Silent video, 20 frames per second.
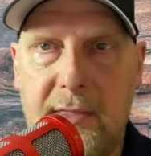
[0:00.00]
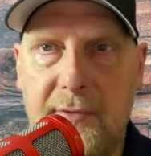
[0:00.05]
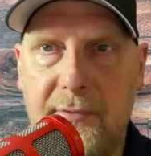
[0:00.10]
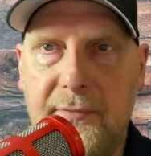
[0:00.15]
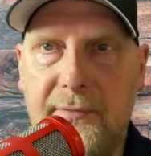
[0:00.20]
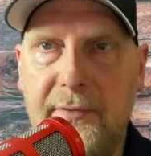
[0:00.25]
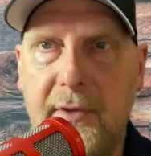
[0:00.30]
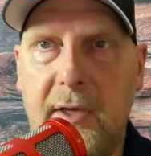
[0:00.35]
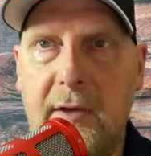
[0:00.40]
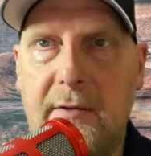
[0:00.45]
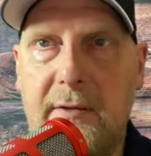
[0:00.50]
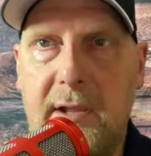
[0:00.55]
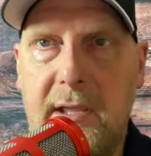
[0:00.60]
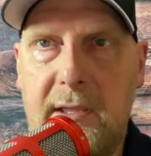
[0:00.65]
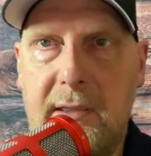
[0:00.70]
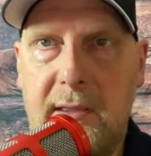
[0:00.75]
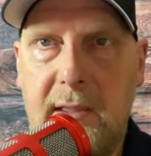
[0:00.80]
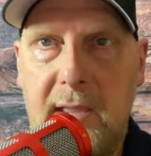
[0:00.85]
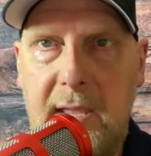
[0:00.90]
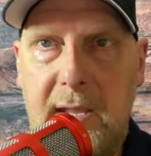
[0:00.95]

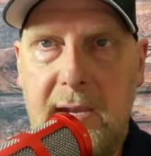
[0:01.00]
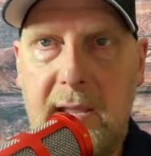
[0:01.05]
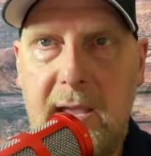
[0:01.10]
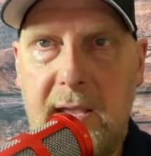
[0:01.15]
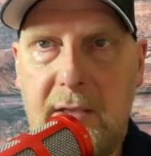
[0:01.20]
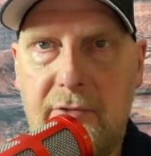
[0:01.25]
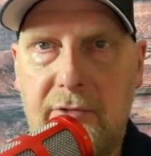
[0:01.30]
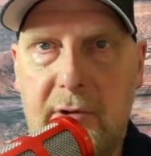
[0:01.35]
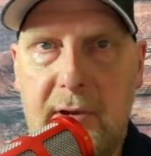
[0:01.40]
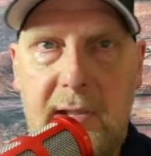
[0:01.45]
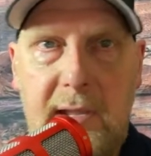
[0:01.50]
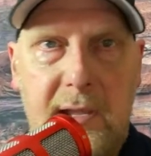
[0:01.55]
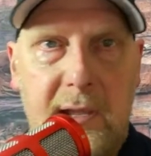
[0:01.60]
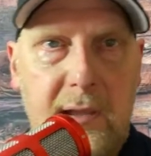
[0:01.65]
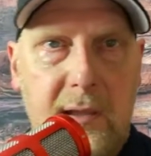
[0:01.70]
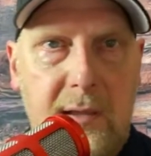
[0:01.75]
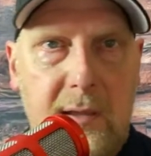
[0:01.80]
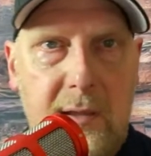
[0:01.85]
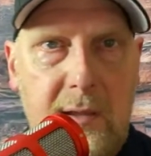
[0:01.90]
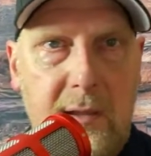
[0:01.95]
phone
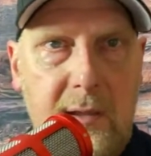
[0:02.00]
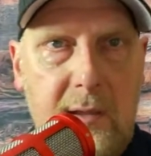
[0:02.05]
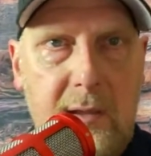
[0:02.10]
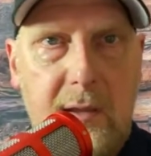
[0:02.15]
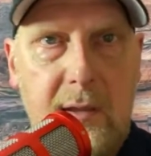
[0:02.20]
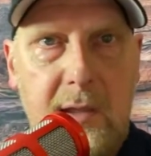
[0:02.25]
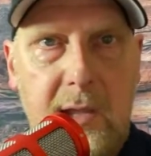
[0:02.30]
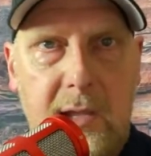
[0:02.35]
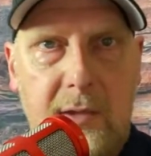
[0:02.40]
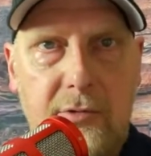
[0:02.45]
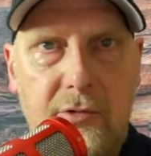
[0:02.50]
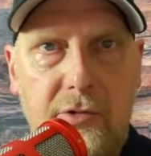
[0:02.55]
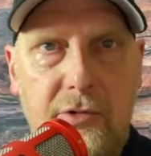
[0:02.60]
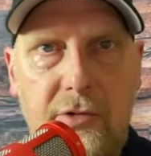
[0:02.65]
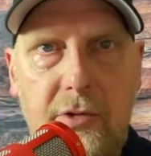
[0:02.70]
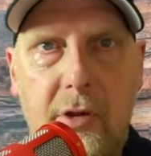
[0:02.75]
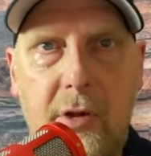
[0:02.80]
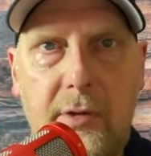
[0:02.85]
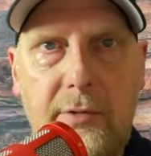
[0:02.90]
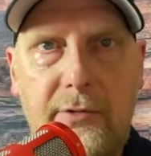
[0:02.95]
in
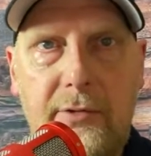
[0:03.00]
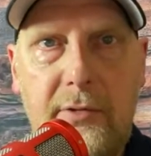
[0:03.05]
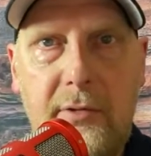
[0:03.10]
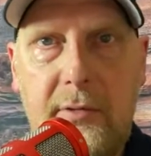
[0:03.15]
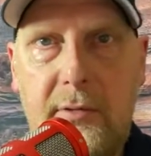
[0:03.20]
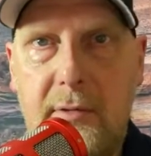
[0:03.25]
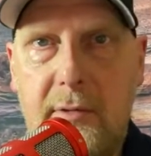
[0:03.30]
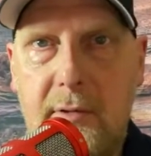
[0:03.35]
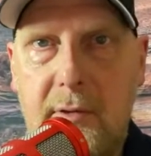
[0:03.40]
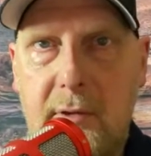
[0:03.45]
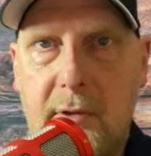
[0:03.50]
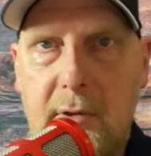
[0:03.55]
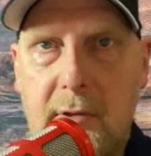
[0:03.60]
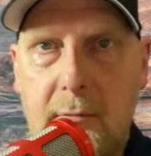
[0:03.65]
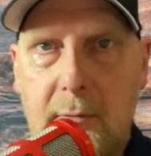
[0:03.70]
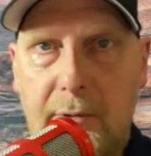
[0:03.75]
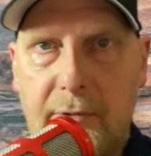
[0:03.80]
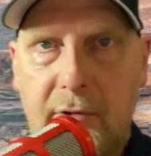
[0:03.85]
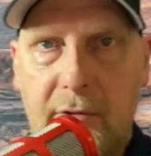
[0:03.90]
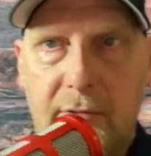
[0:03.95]
shot,
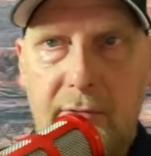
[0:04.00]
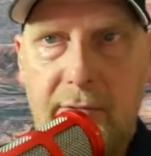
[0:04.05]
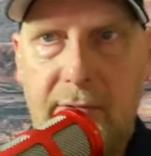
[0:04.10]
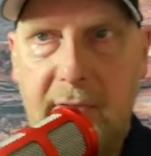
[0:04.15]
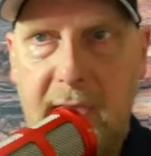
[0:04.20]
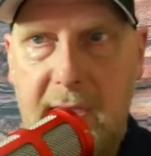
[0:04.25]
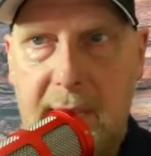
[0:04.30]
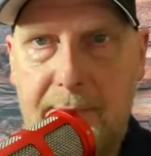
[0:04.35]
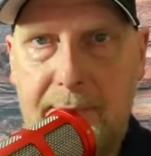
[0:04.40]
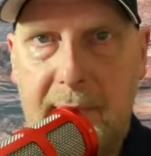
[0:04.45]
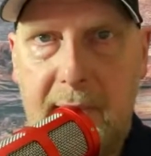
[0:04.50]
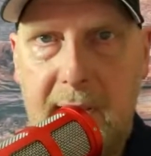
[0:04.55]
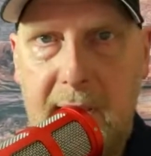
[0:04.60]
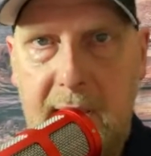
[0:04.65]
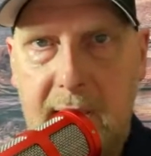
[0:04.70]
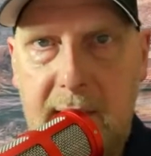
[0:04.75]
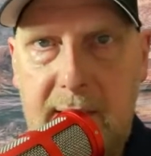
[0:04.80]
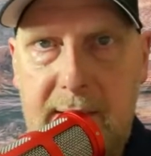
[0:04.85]
which is deeply